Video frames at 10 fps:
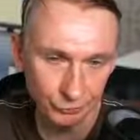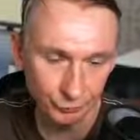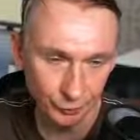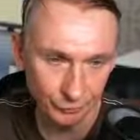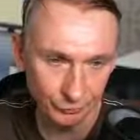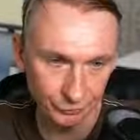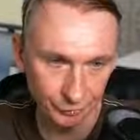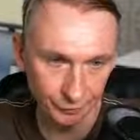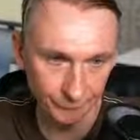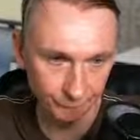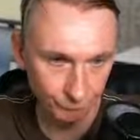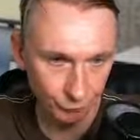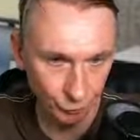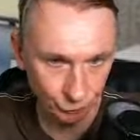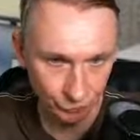with
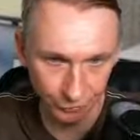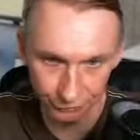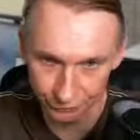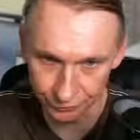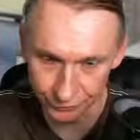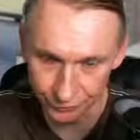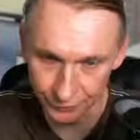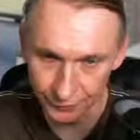containers.